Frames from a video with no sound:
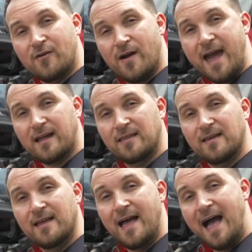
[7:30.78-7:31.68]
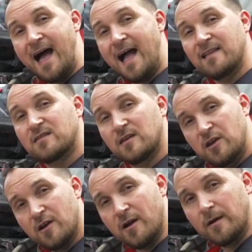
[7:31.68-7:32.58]
cracked, on
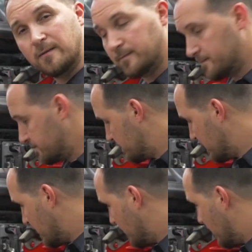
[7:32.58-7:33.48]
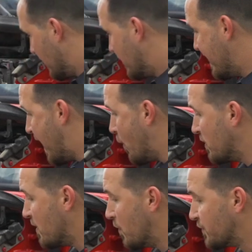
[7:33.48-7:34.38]
secure. Now
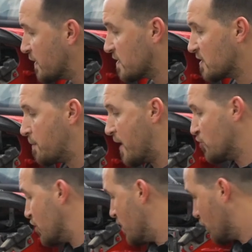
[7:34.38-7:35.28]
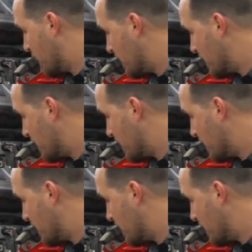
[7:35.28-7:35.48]
we're done with our suspension. We're